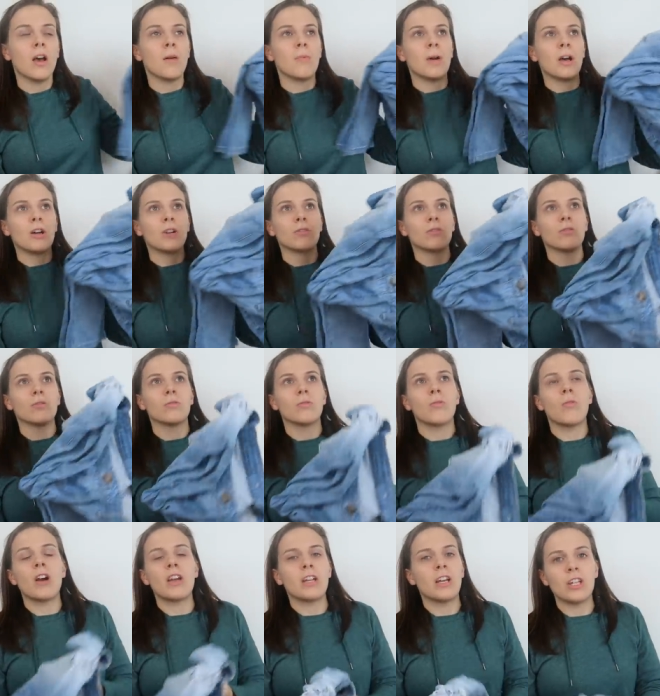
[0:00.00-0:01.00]
about
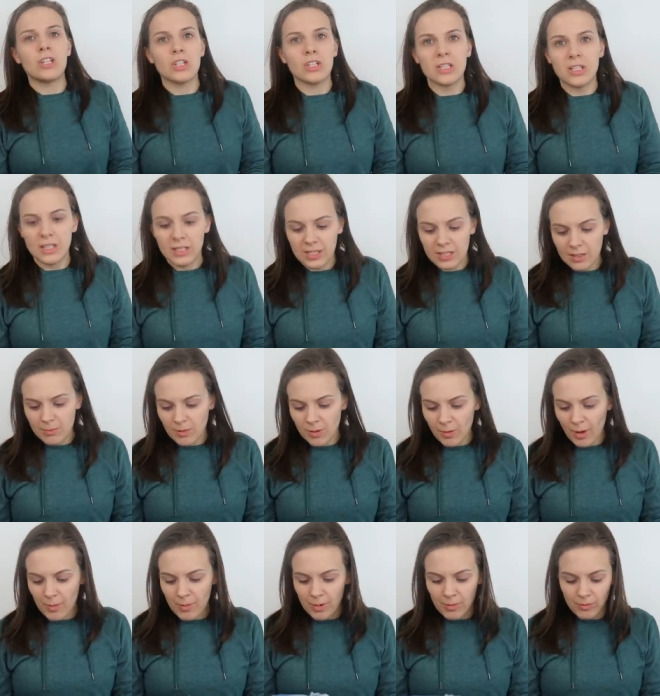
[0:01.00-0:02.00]
why not just list them,
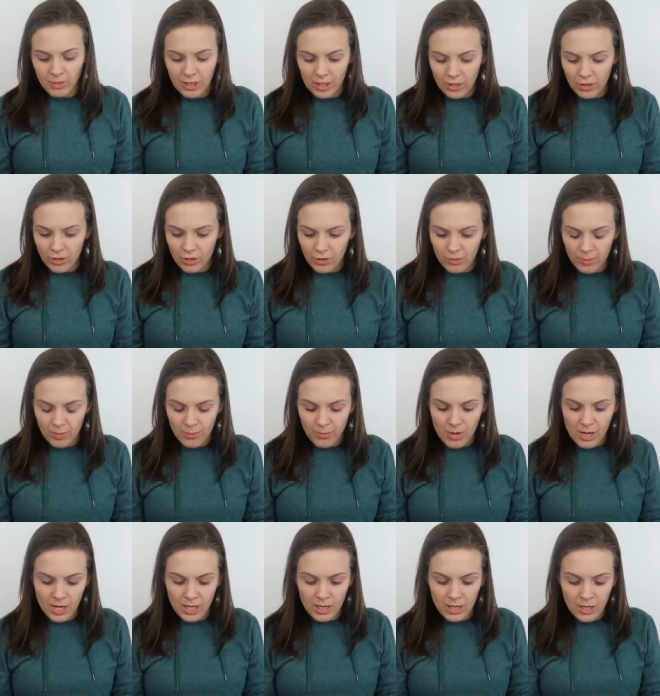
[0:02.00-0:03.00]
you might be able to get a little bit of
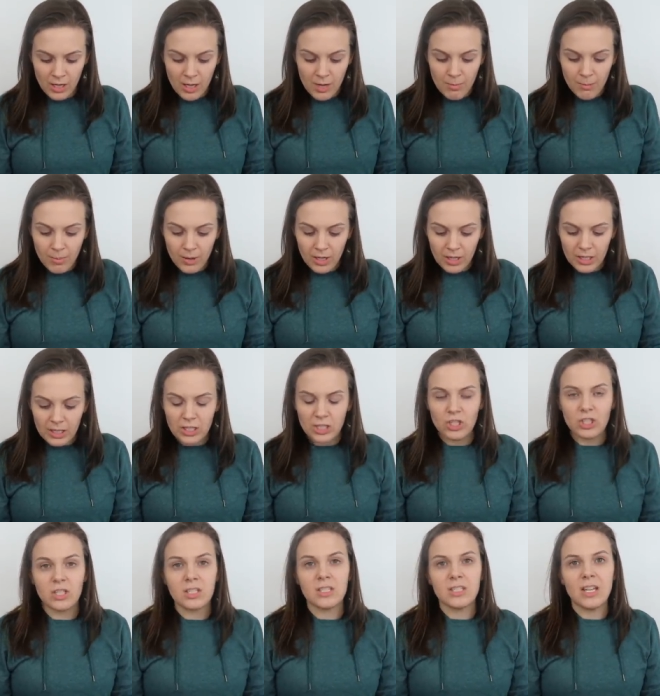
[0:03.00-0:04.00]
money, but it's
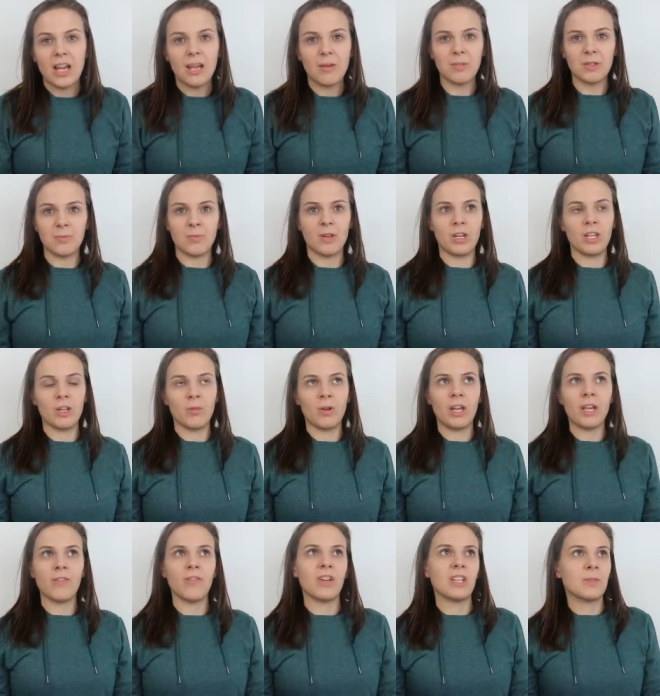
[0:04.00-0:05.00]
just time is money,
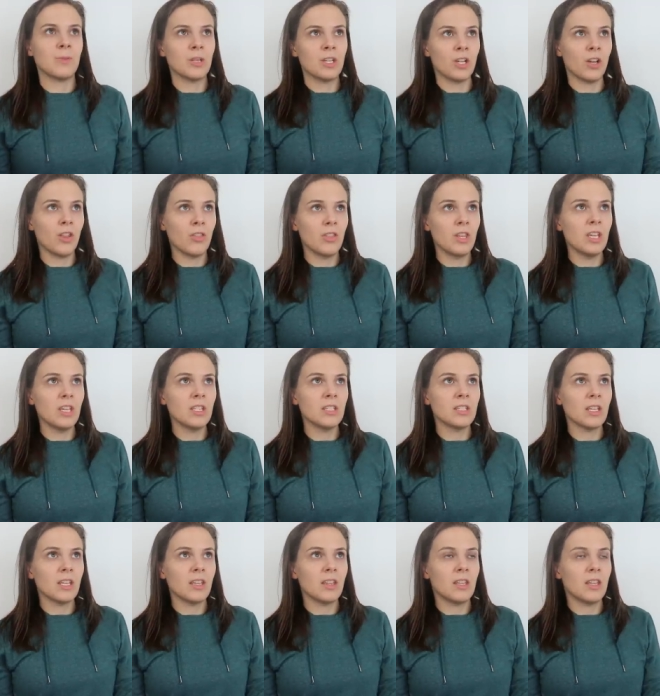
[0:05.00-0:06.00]
right? If I spend it on
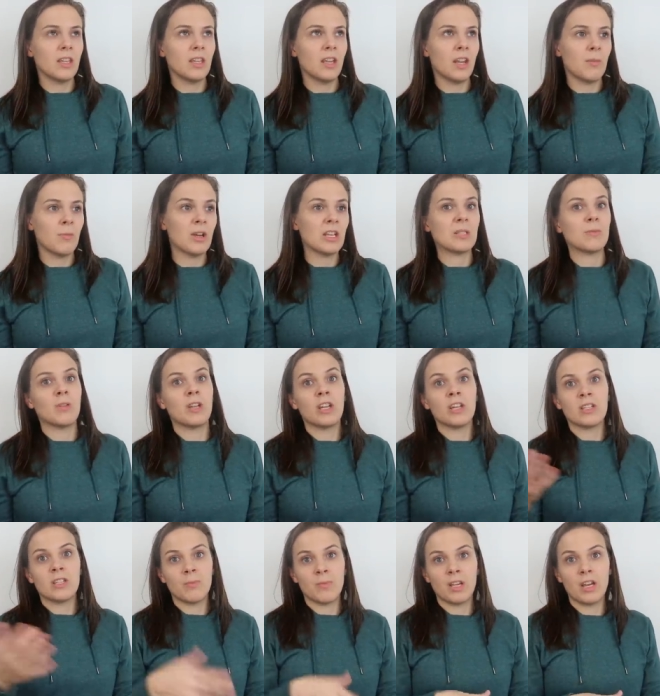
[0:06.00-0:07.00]
these, then I'm not
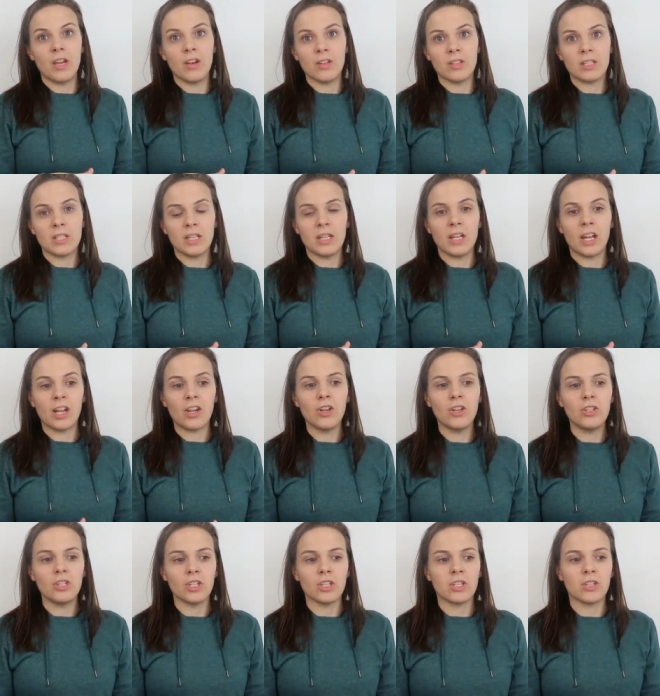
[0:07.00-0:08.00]
spending on something else. And I
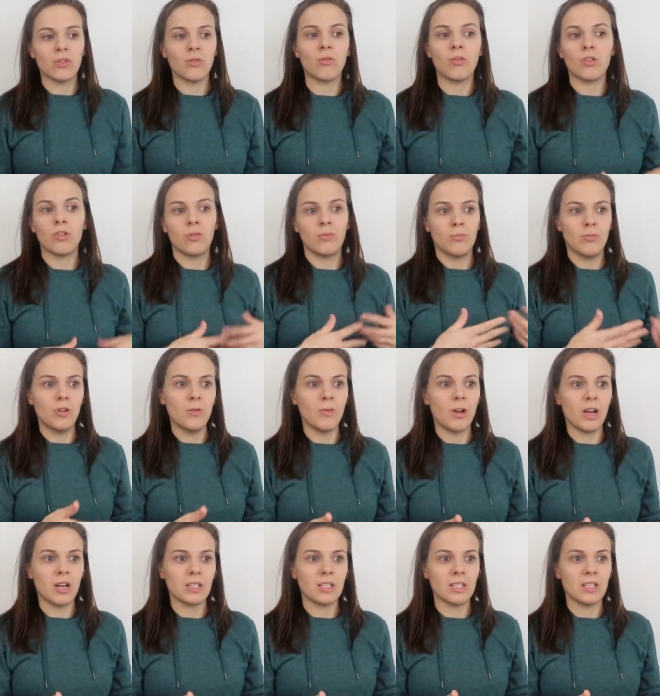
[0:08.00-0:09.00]
could just order more
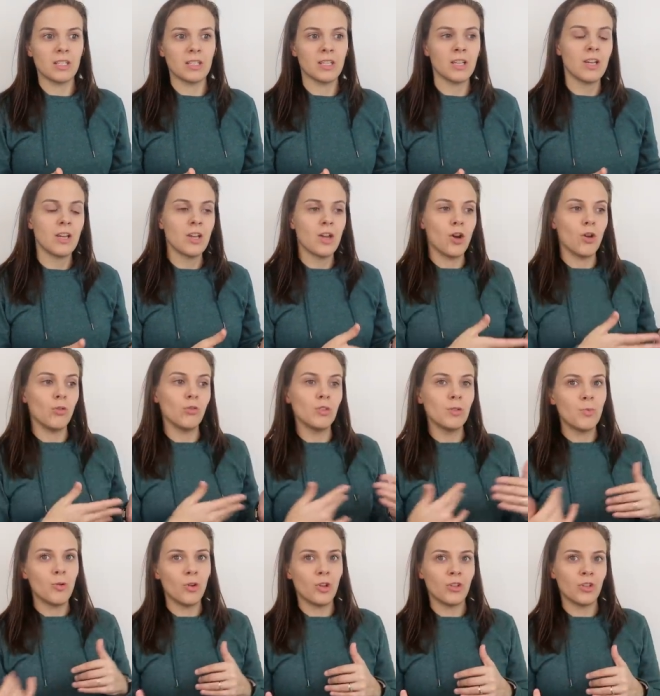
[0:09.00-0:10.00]
boxes,
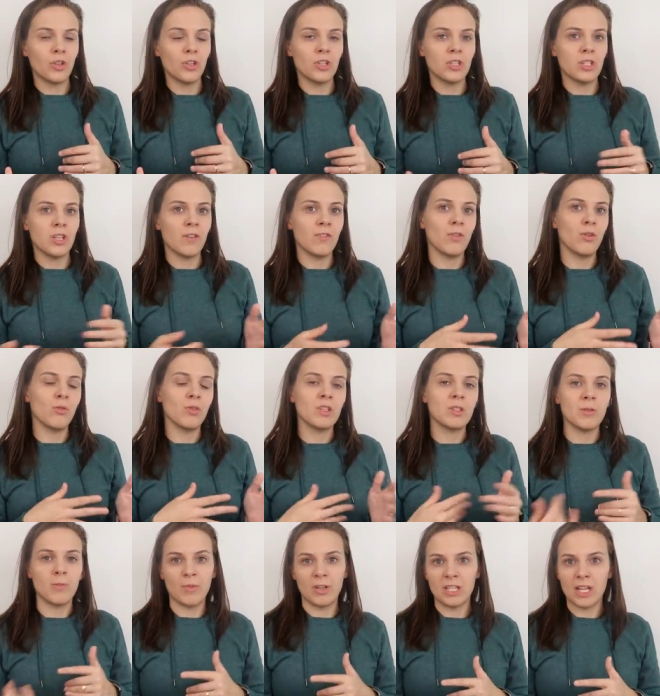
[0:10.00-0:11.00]
only pull out the good stuff, only
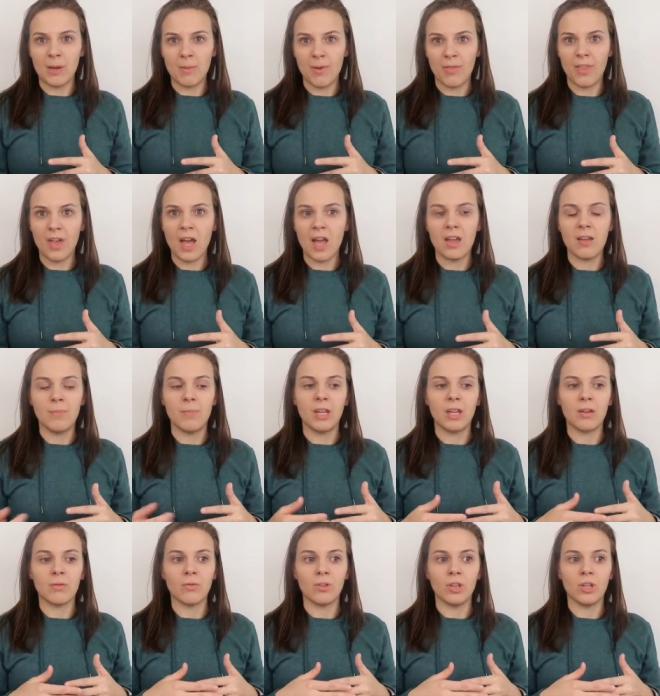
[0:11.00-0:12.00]
spend my time on that and
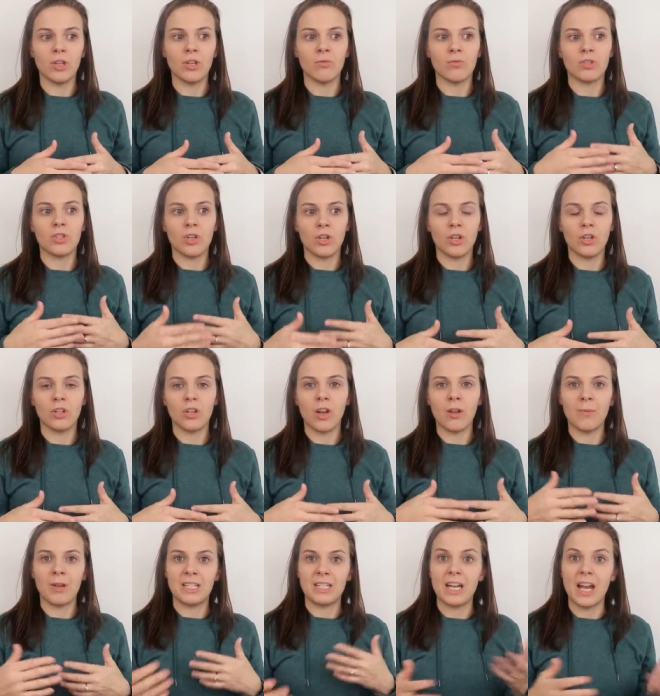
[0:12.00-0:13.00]
make a really good return
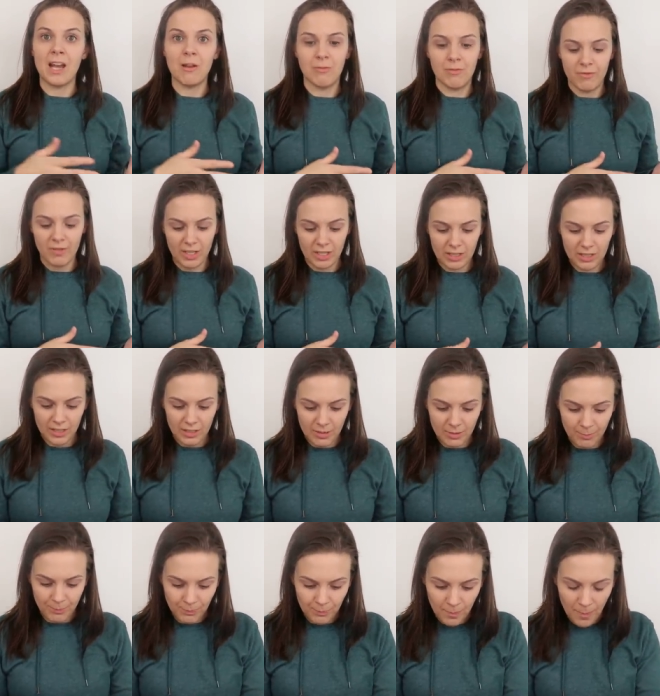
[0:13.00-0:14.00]
on my time
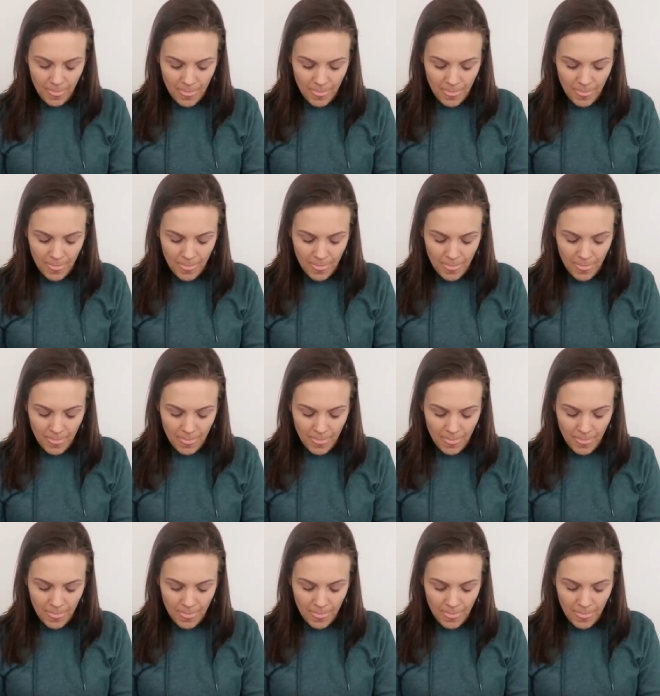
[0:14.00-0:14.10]
invested.